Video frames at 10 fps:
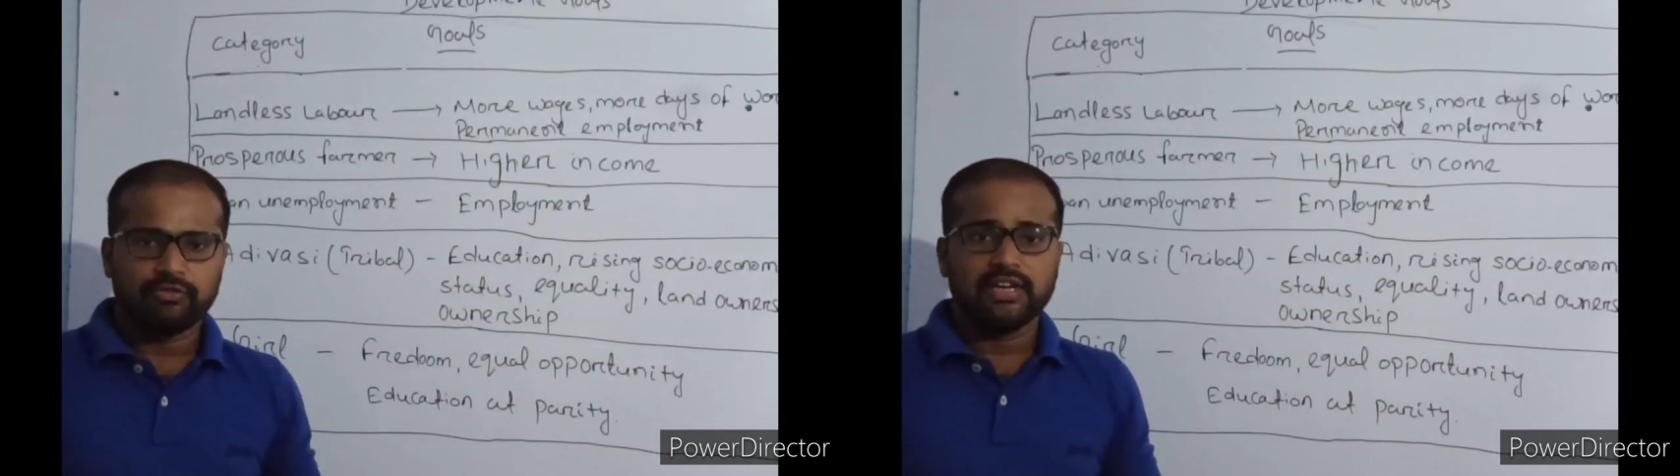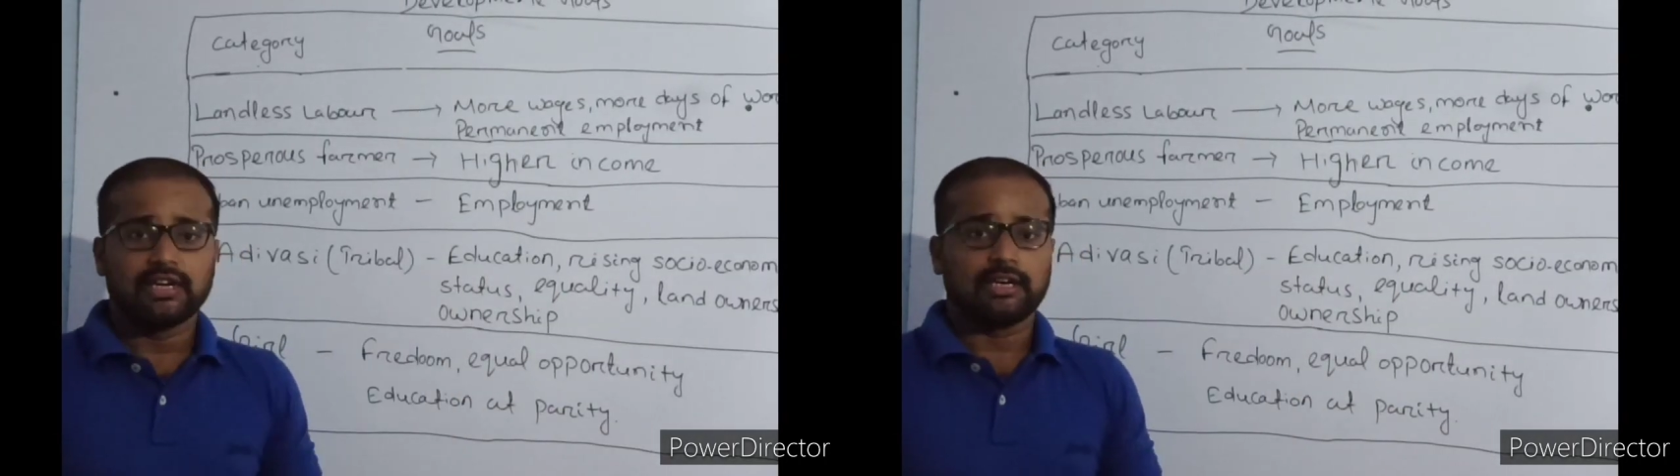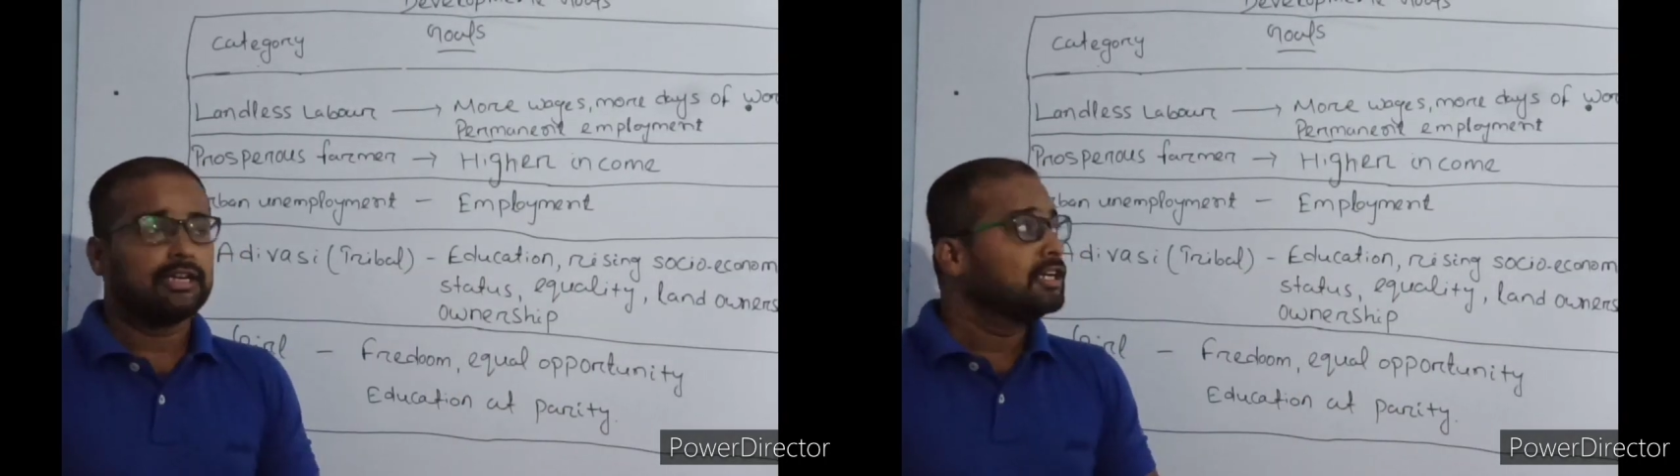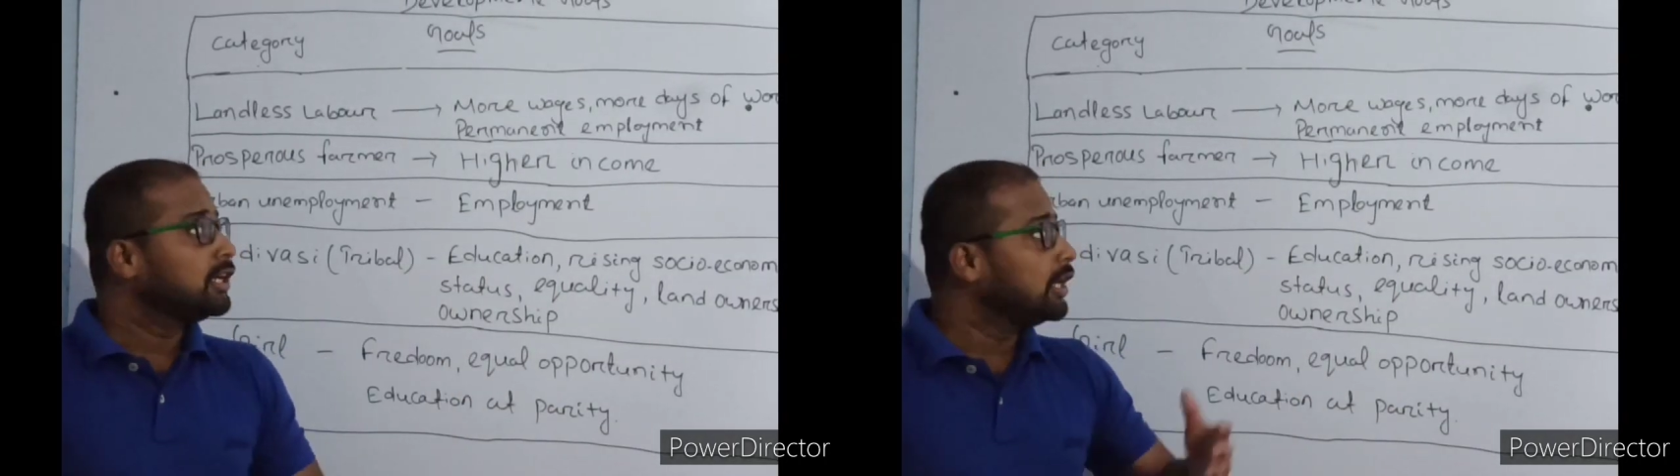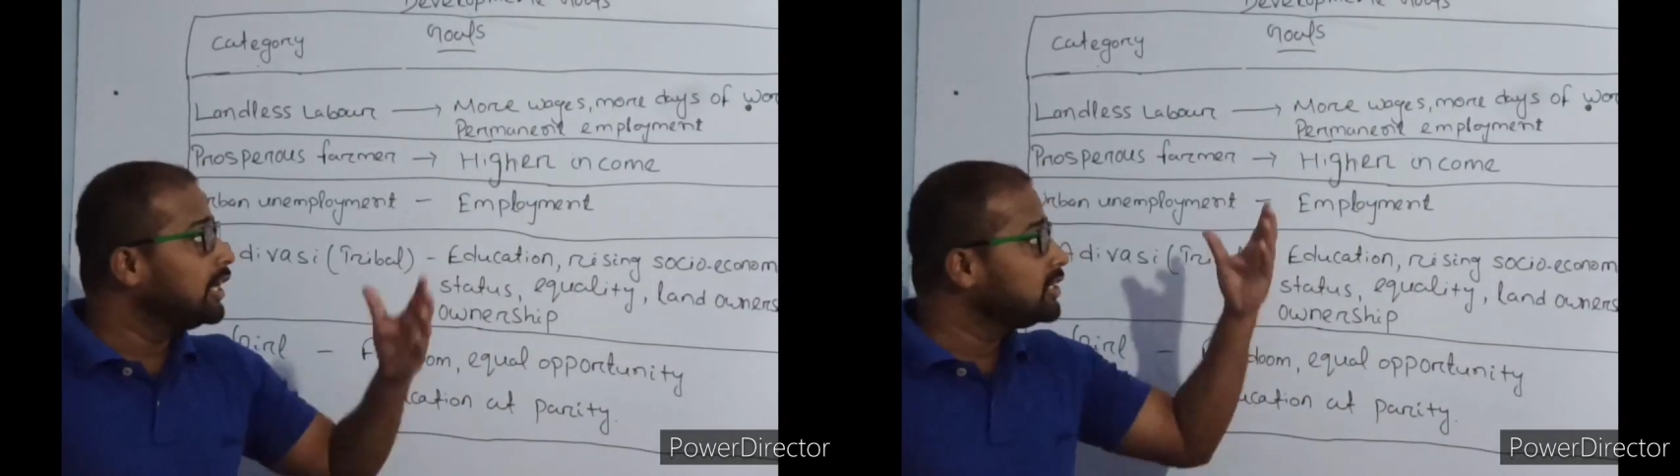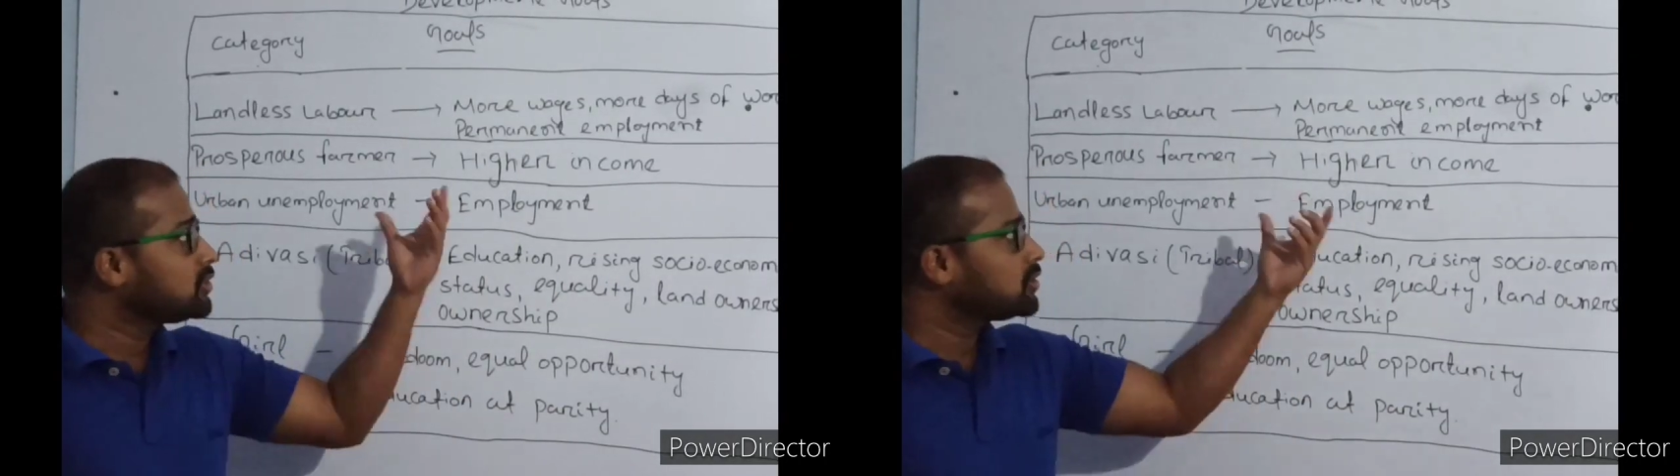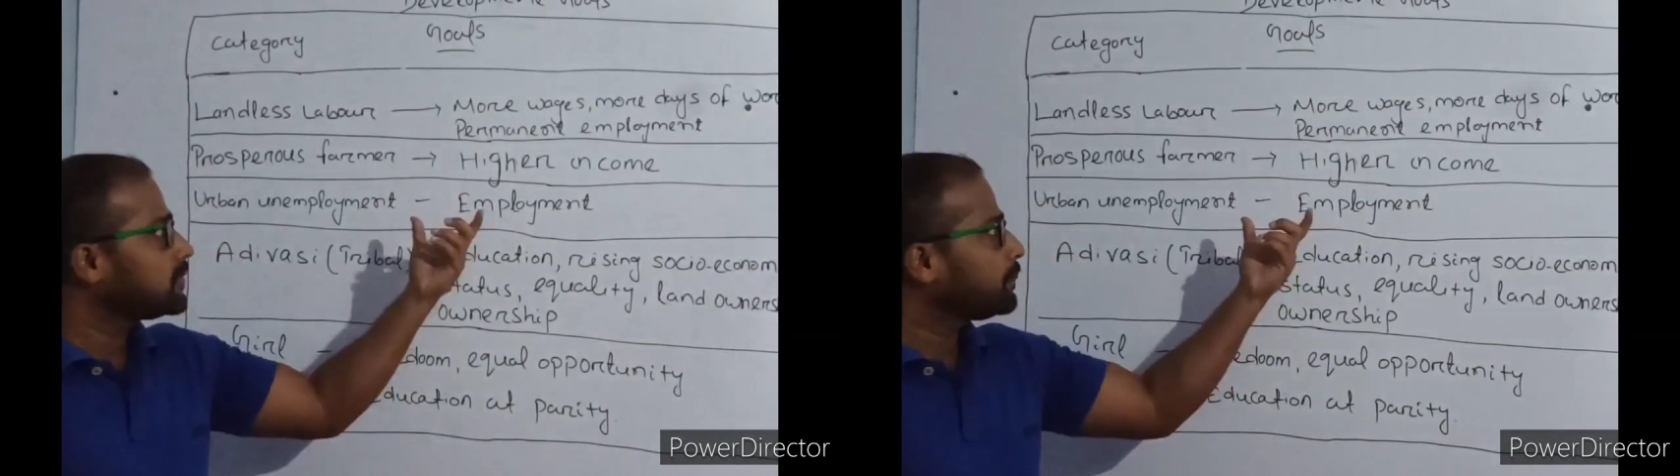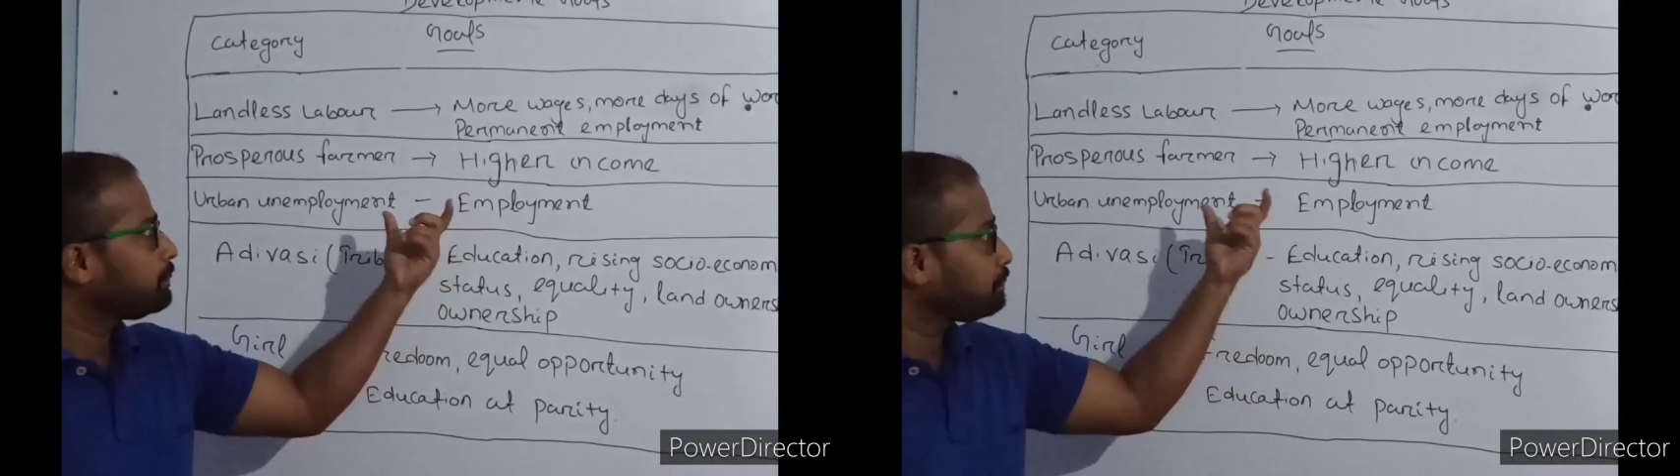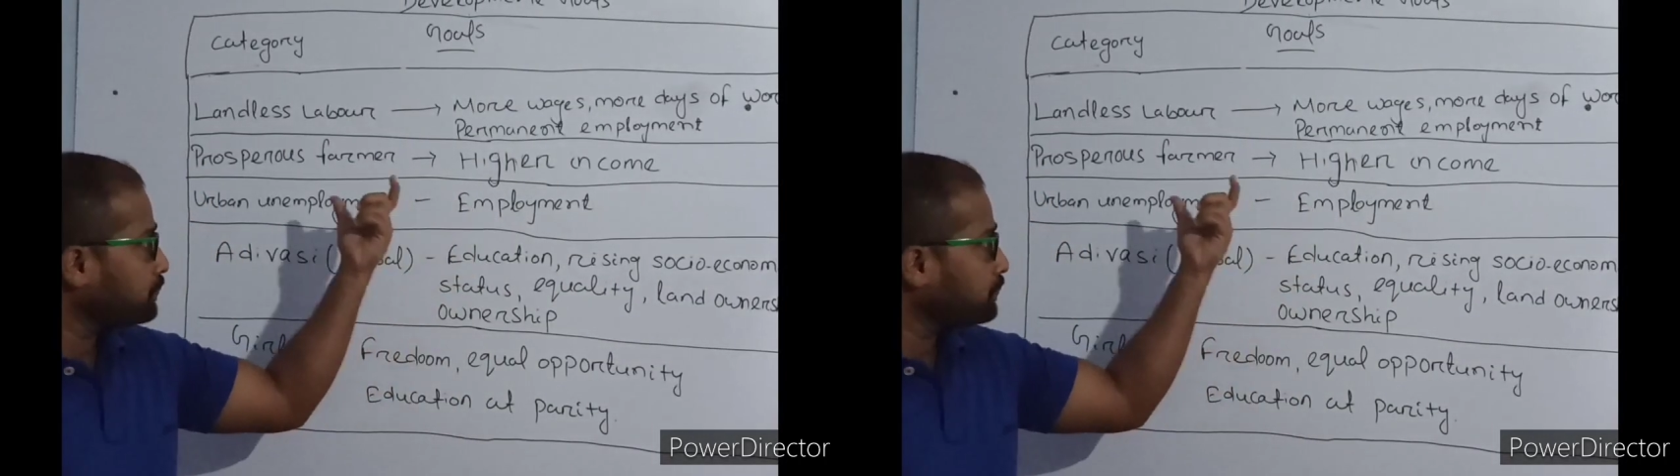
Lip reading: bigger, his